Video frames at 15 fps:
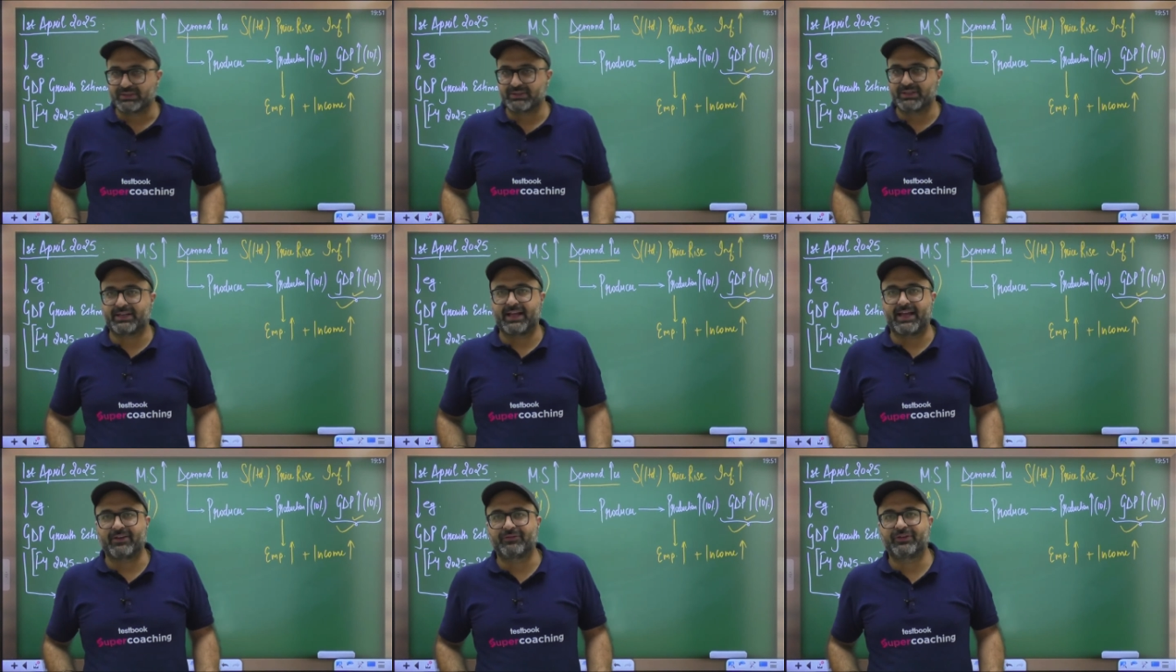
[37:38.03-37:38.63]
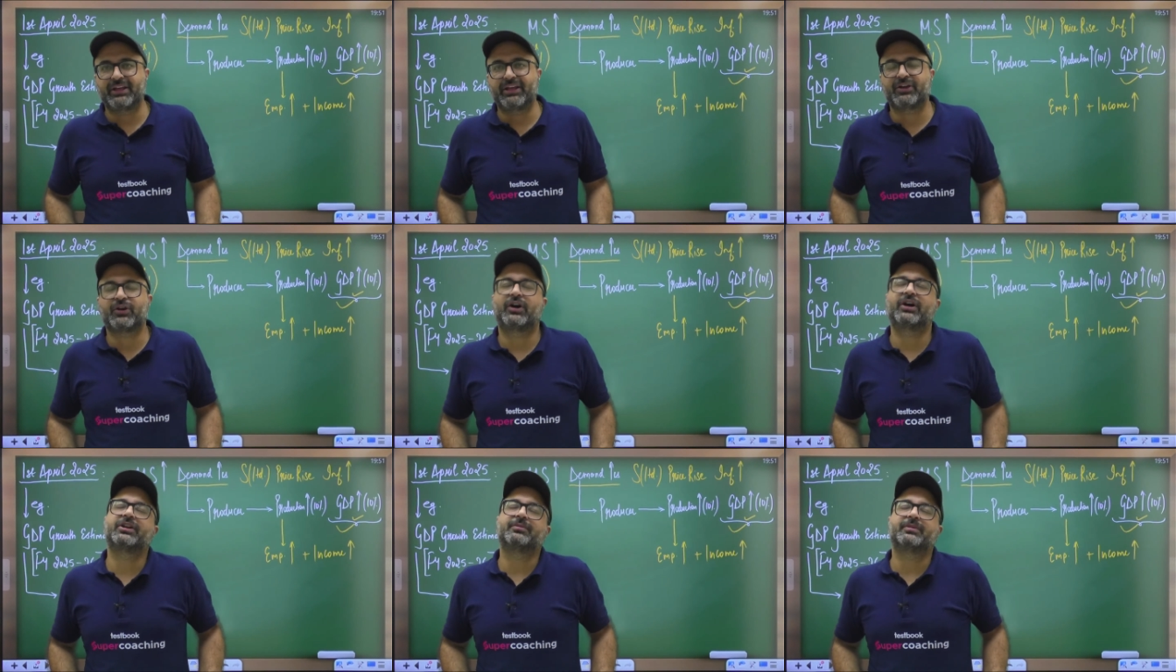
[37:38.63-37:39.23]
every
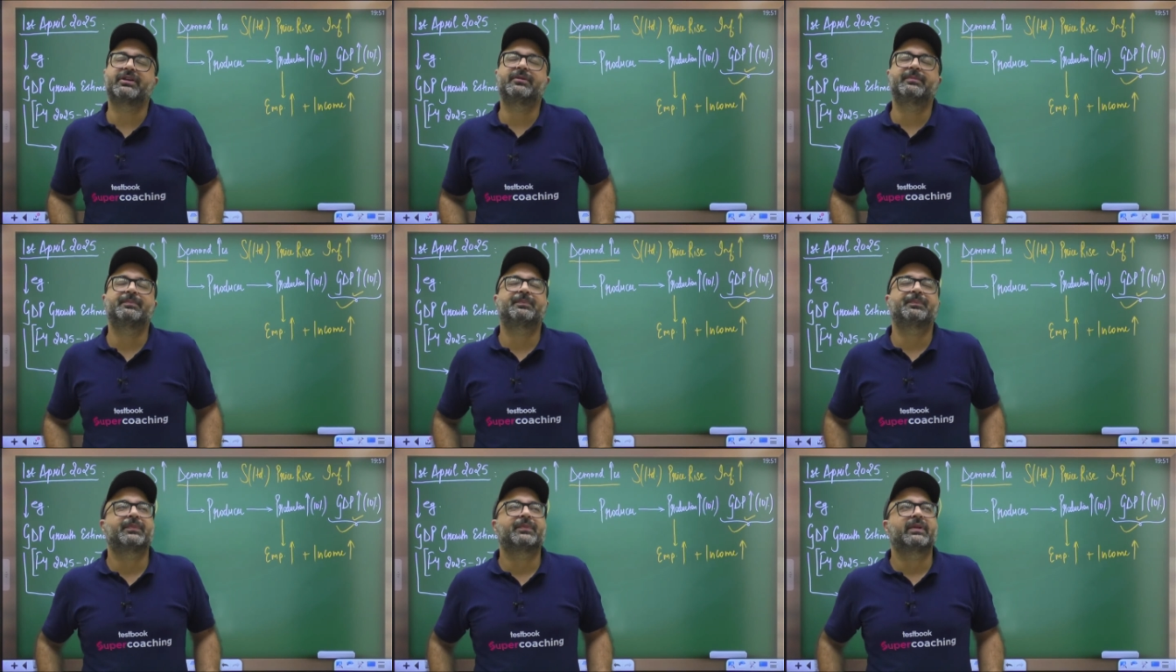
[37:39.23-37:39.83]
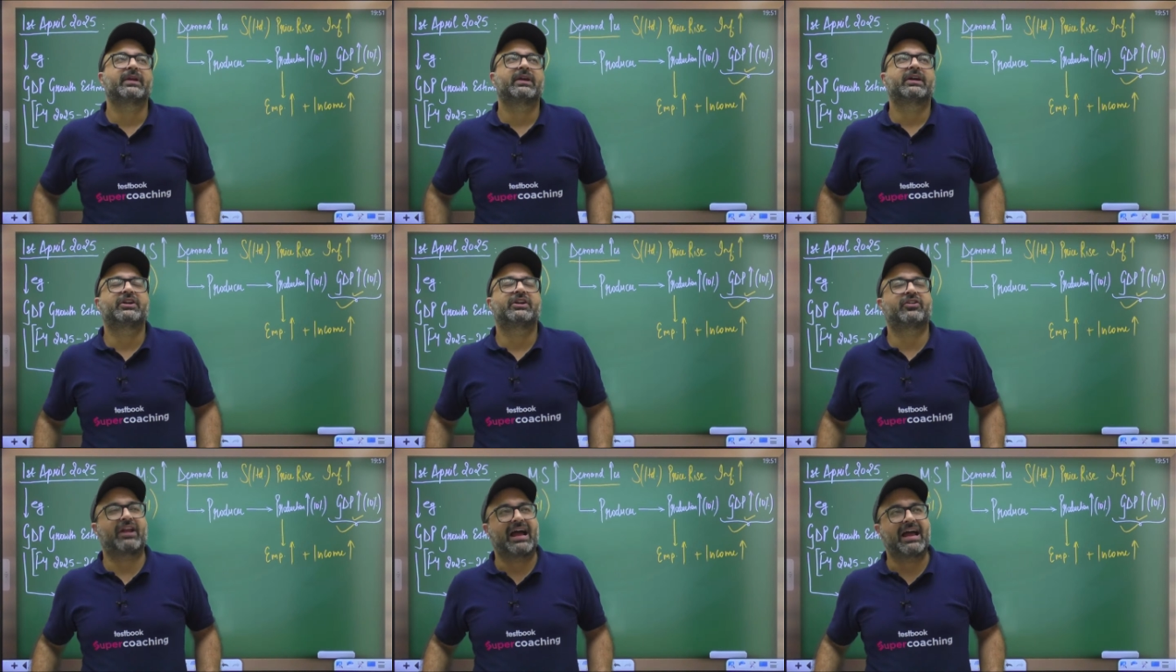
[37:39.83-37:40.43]
economy
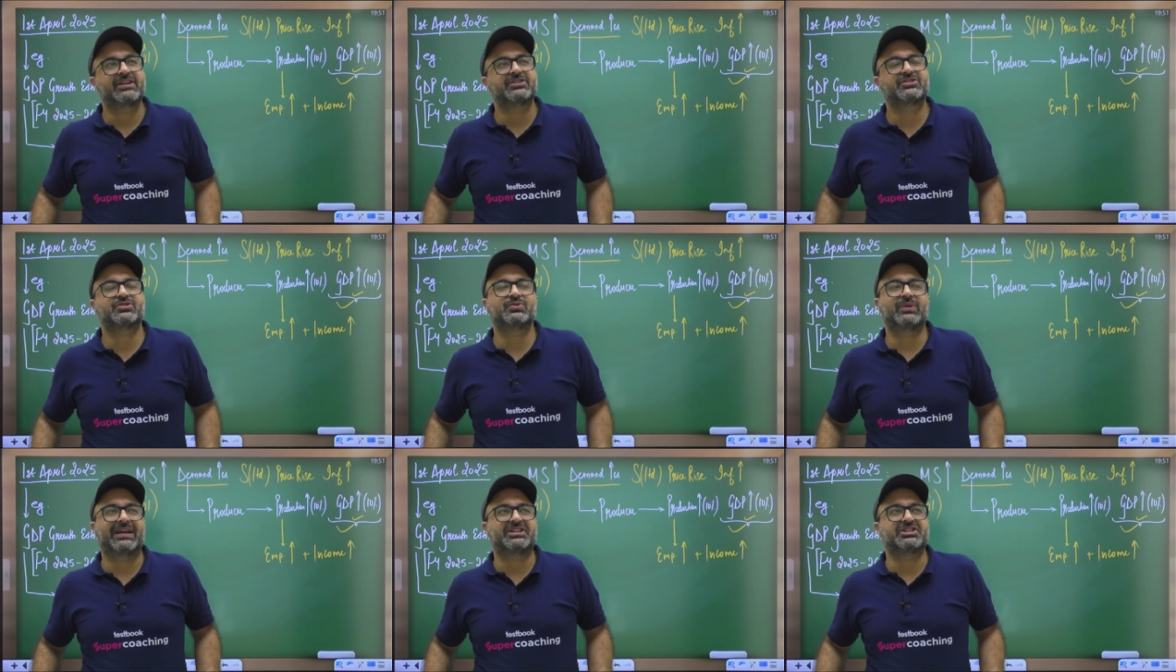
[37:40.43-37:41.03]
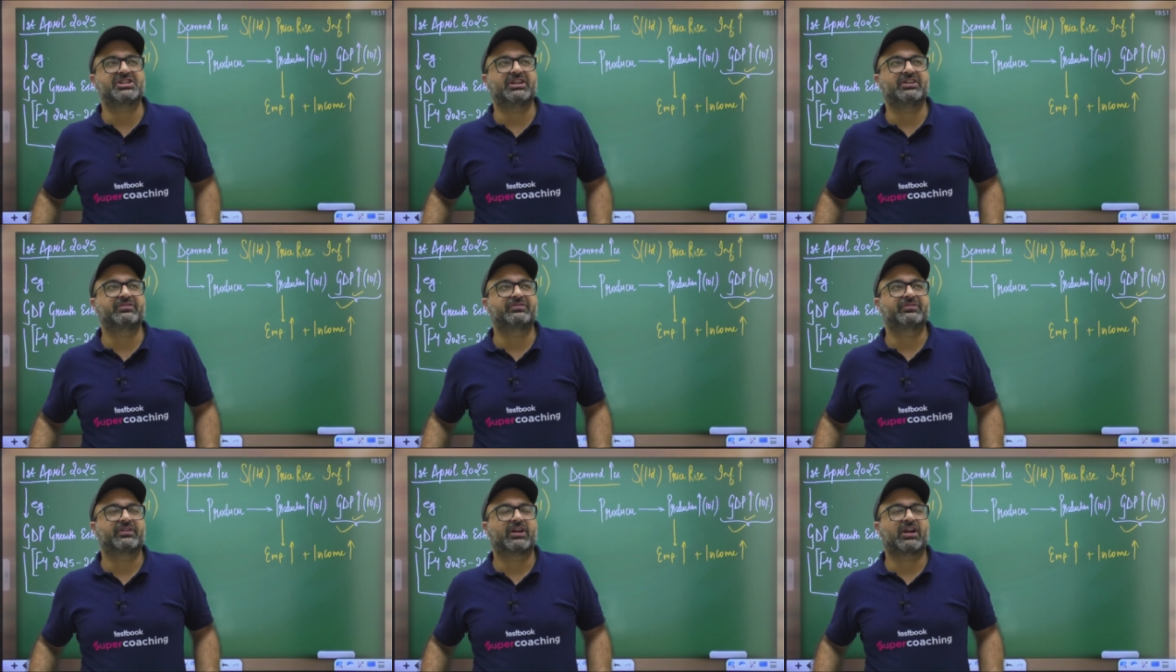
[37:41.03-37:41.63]
tries to achieve
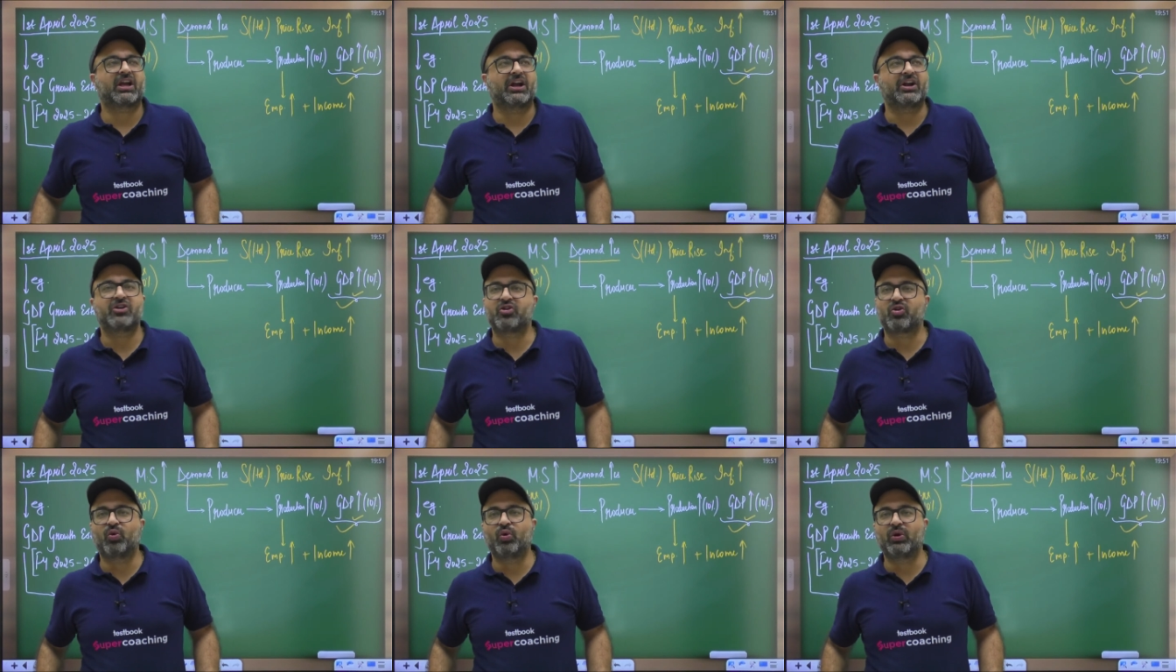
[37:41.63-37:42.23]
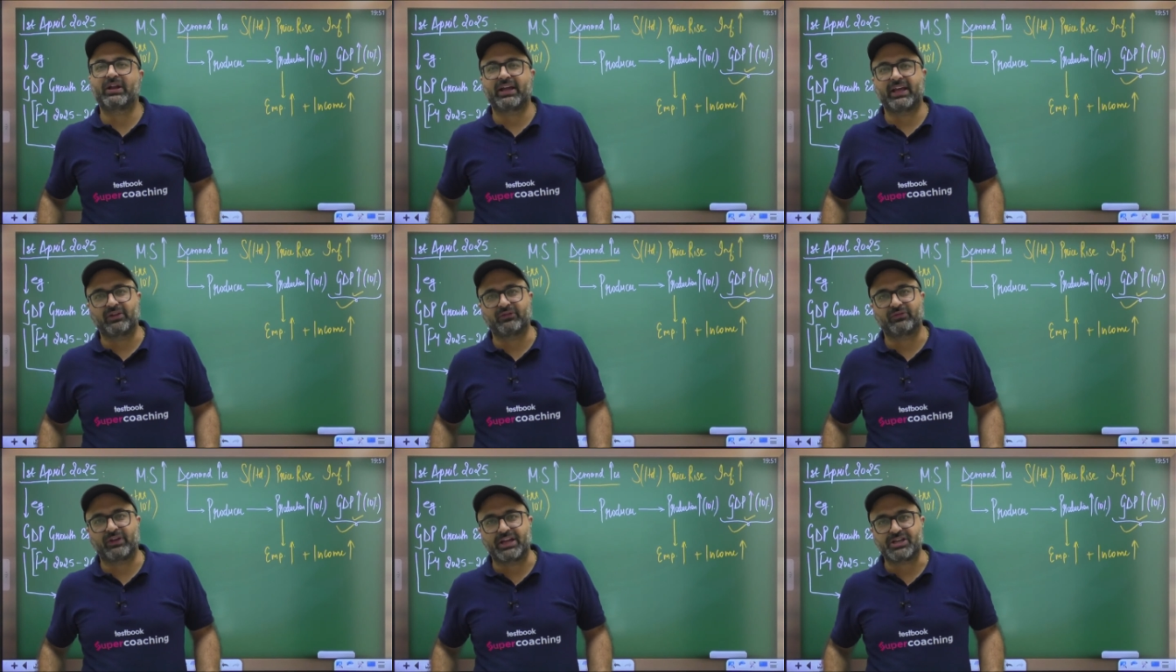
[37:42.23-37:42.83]
controlled
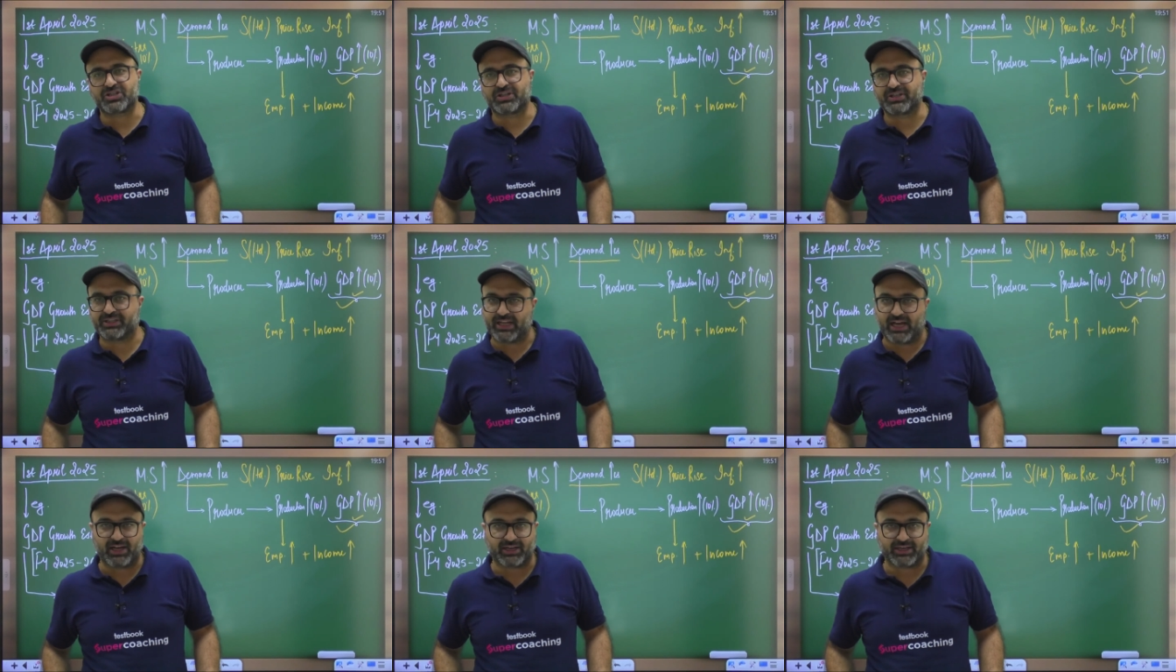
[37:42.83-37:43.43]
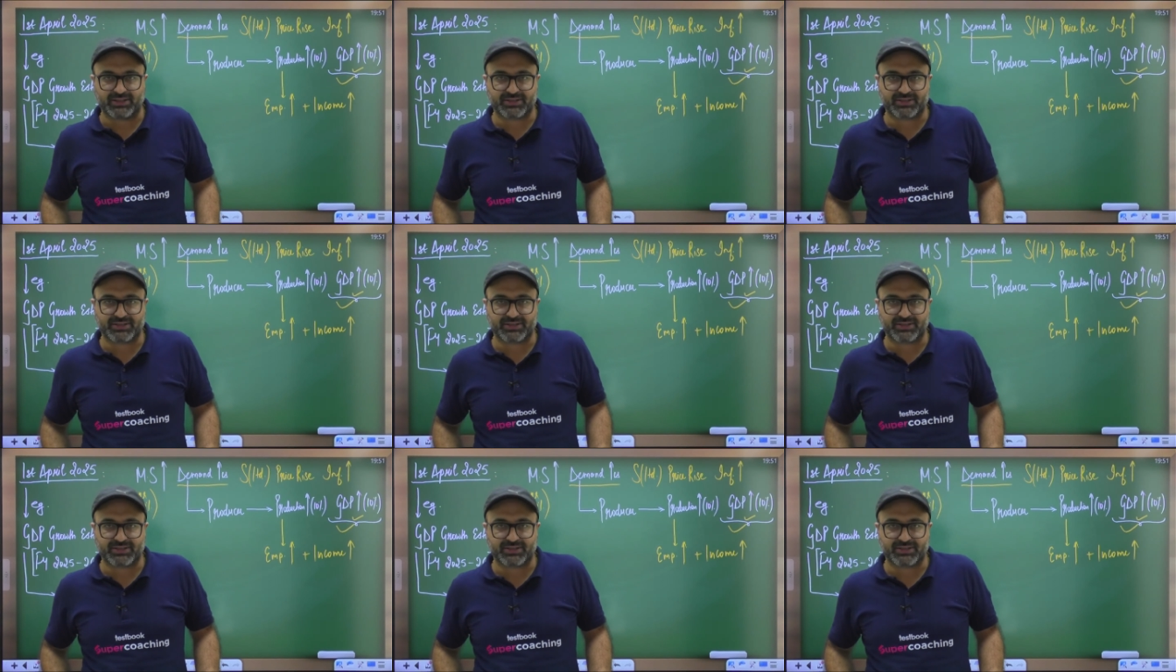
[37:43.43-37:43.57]
inflation targets,